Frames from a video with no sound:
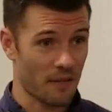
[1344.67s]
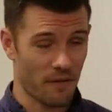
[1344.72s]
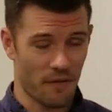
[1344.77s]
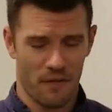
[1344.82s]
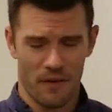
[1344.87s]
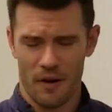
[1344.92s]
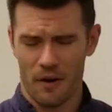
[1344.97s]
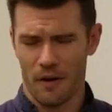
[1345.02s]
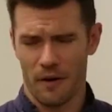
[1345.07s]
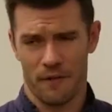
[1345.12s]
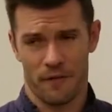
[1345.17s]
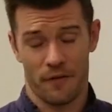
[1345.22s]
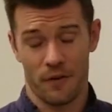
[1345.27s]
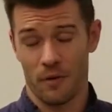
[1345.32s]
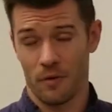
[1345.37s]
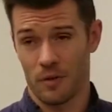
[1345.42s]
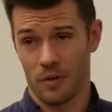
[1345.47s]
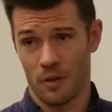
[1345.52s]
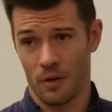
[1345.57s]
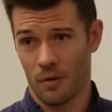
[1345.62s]
us
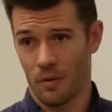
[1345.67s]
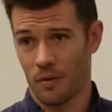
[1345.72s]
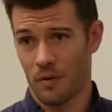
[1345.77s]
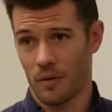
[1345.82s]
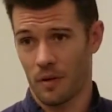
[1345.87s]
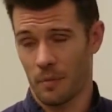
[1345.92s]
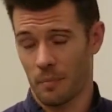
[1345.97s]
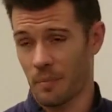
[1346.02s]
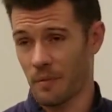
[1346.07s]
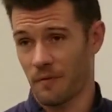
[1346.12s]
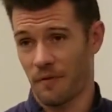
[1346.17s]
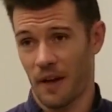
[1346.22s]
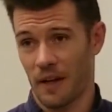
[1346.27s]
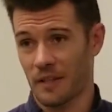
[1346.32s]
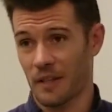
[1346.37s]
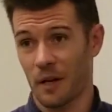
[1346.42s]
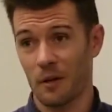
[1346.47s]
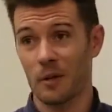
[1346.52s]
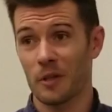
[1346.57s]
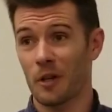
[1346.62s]
and the 2 schools in
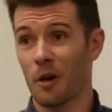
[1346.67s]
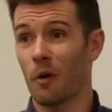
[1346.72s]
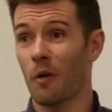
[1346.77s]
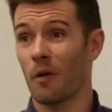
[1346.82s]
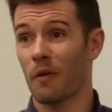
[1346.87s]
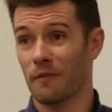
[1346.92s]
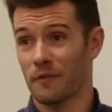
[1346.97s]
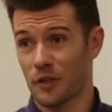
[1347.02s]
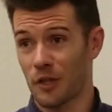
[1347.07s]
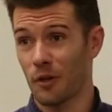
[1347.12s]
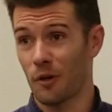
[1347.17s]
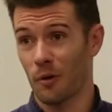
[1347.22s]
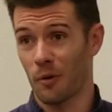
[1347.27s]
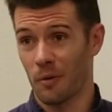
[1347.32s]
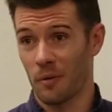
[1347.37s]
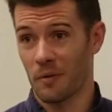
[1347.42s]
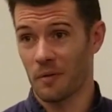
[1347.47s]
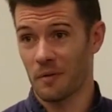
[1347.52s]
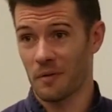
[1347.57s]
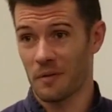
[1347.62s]
Michigan.
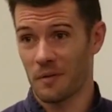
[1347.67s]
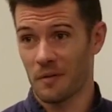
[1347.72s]
But